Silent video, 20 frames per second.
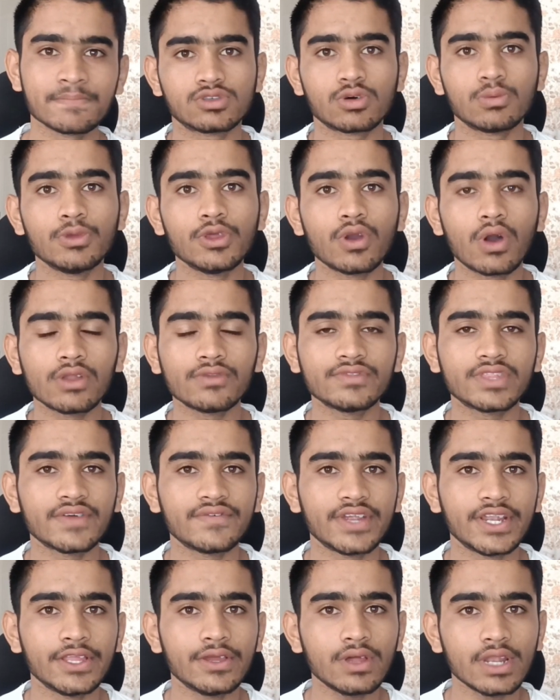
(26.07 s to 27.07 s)
So moving on with the
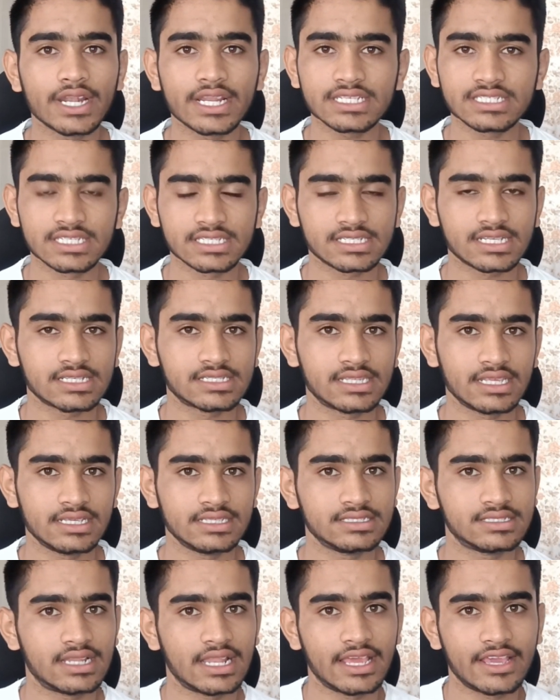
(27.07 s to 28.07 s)
video, let us discuss
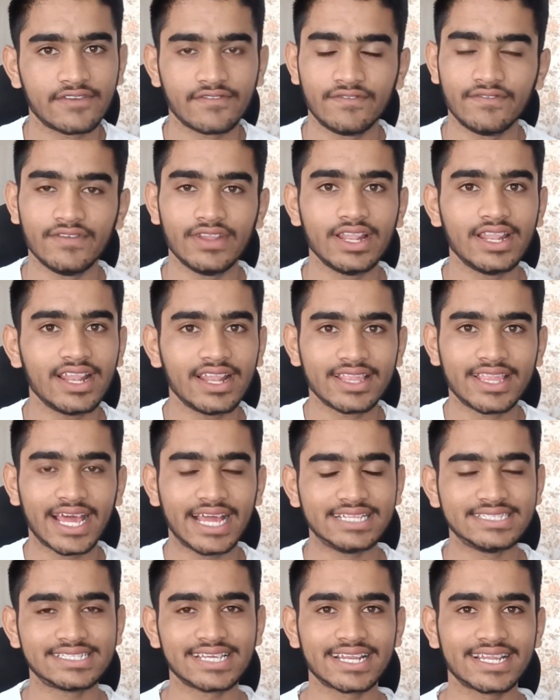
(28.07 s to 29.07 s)
things like, will the
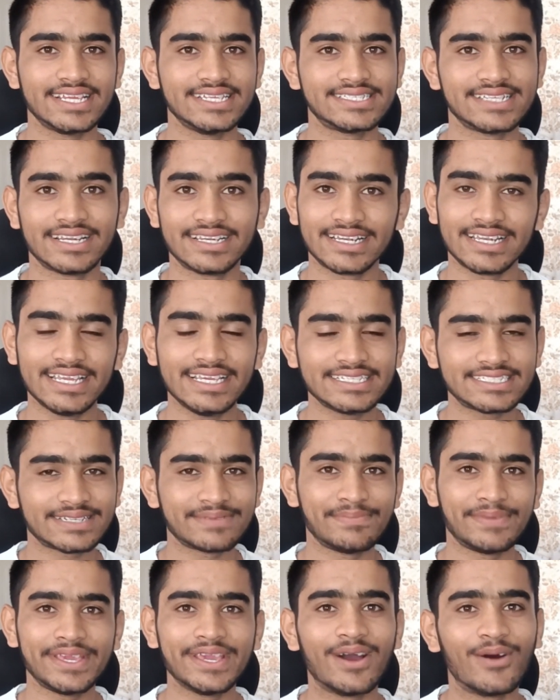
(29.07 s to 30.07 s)
answer keys at
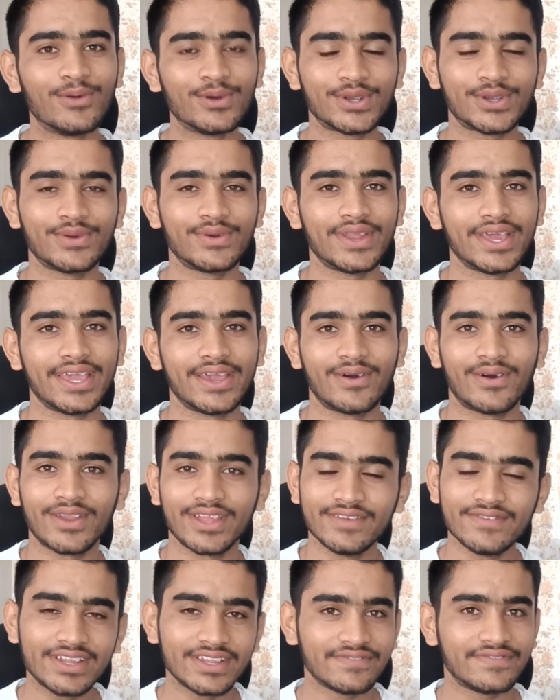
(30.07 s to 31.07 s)
least be out today, or
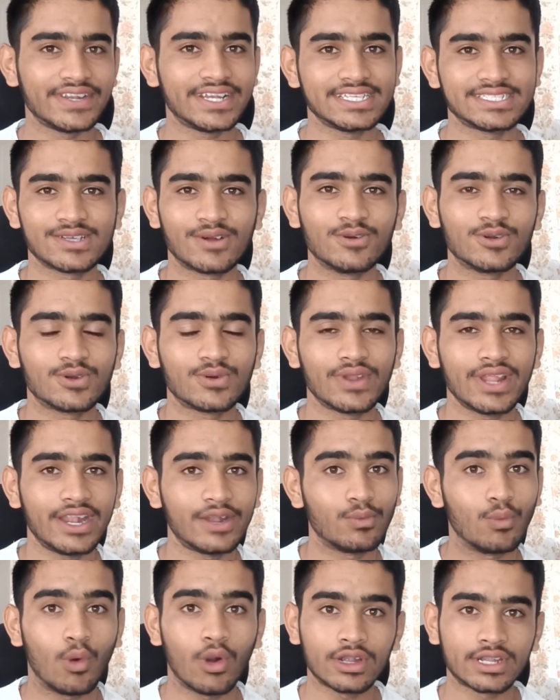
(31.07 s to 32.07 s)
even if it is out
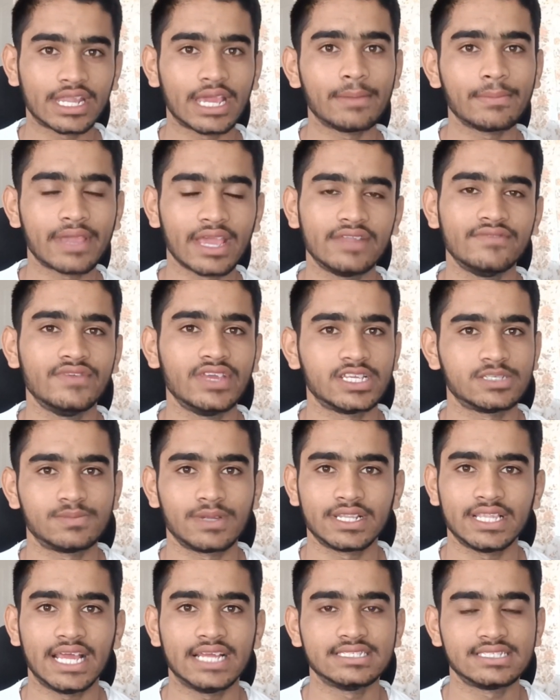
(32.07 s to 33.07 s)
today, at what time can we
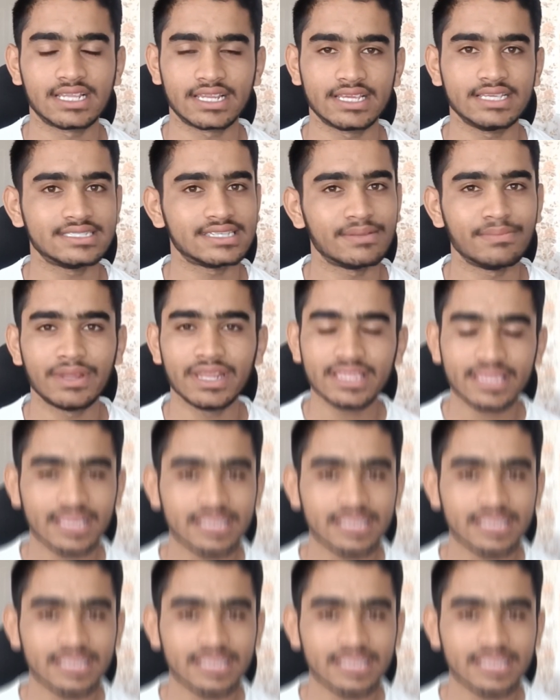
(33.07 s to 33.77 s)
expect the answer keys, and many